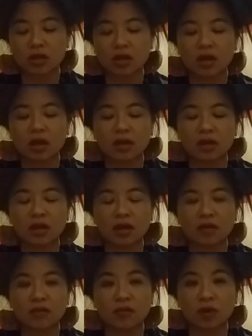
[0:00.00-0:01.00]
and
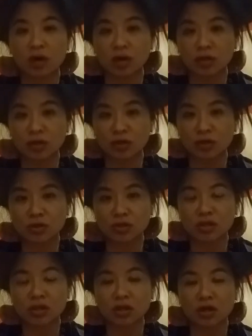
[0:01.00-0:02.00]
care for others
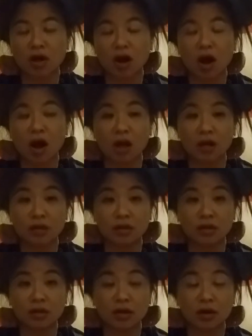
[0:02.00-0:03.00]
and honor
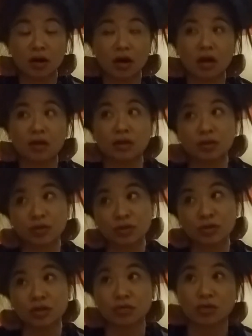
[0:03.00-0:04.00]

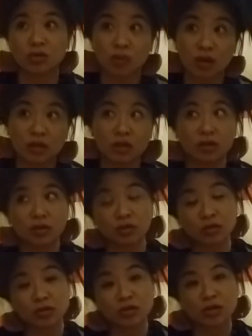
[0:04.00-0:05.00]
others and respect
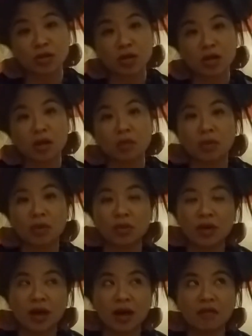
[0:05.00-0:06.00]
others, but we
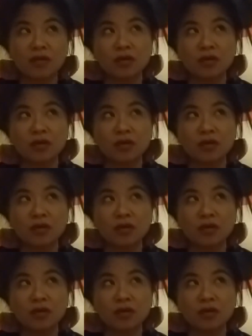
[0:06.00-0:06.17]
haven't